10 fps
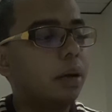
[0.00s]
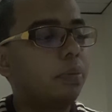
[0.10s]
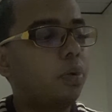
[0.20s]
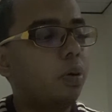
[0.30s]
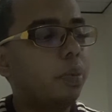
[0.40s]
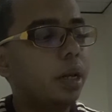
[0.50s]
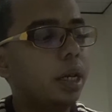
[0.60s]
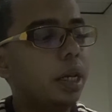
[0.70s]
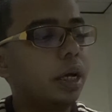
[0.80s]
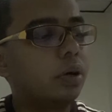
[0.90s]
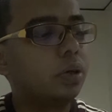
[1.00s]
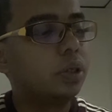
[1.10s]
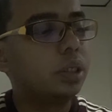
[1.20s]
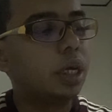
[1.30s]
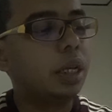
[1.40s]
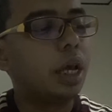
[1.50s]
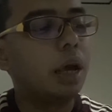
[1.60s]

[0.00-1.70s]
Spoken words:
and prominent necrosis and